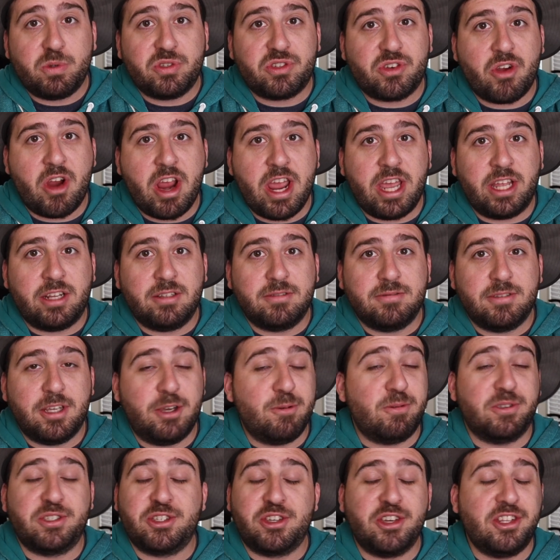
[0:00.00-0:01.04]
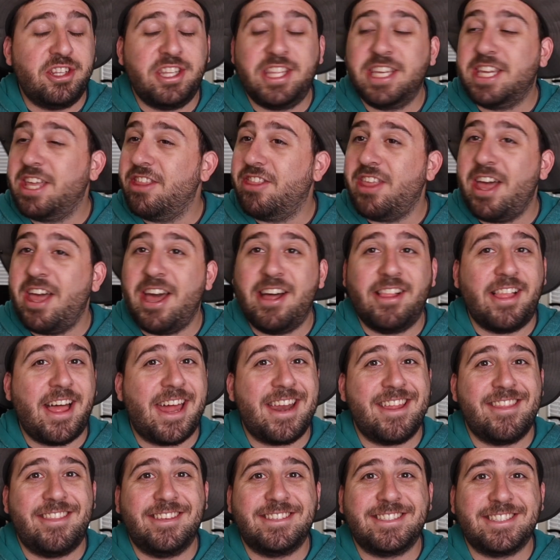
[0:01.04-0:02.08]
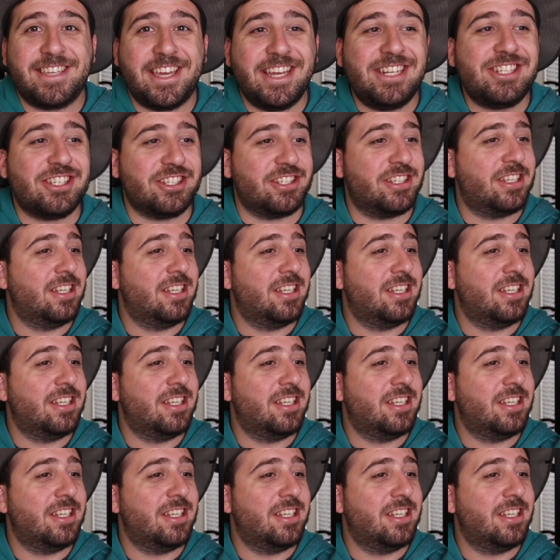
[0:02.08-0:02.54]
was great. It was good to get the hell out of this kitchen.